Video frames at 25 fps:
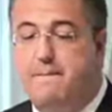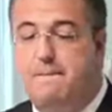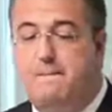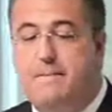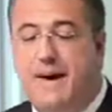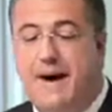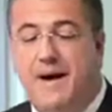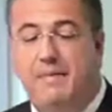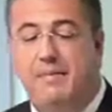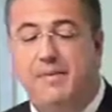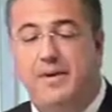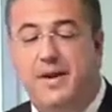
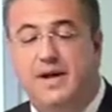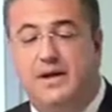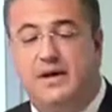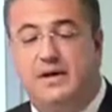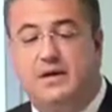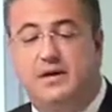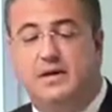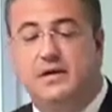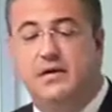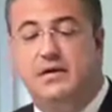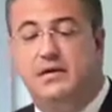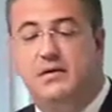
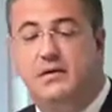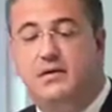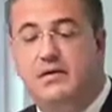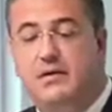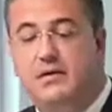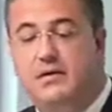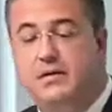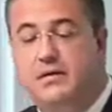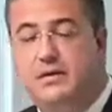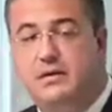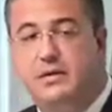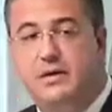
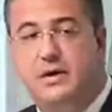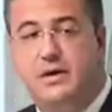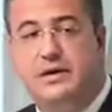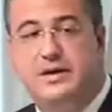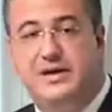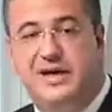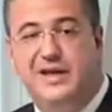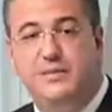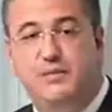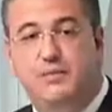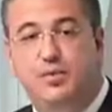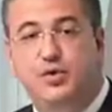it
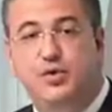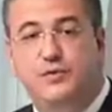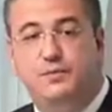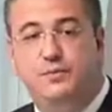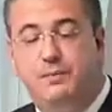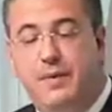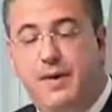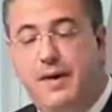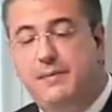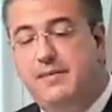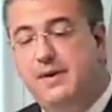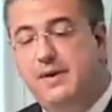can put
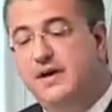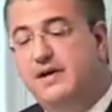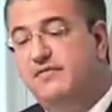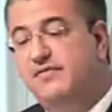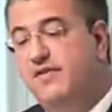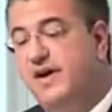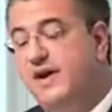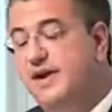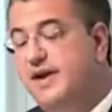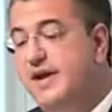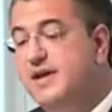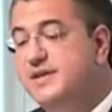public
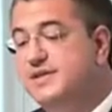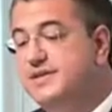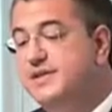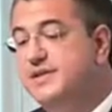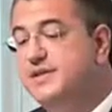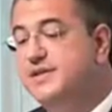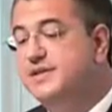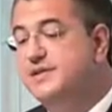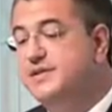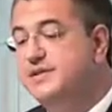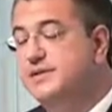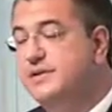
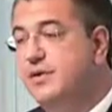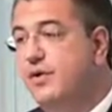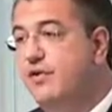finances